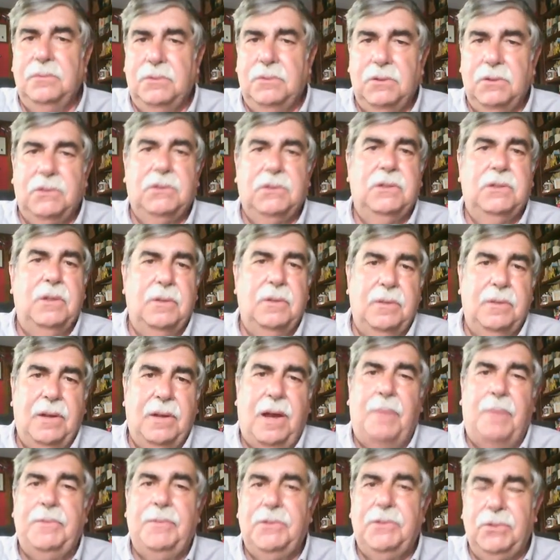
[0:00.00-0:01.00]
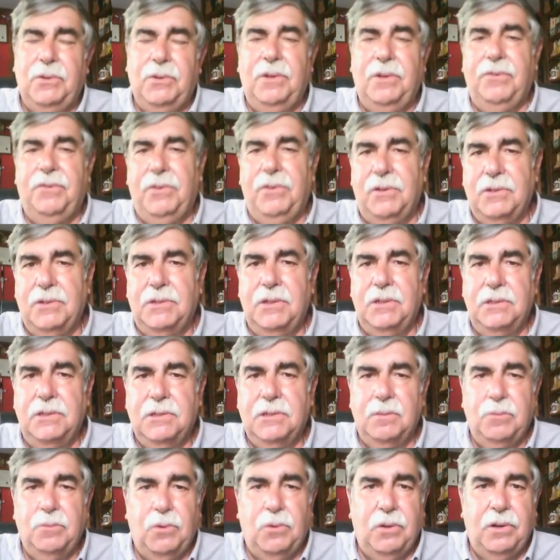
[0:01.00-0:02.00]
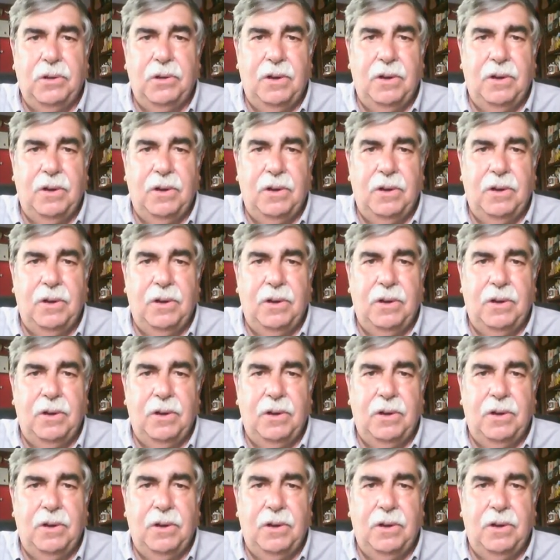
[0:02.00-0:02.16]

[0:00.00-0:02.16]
just an opportunity for you to see some more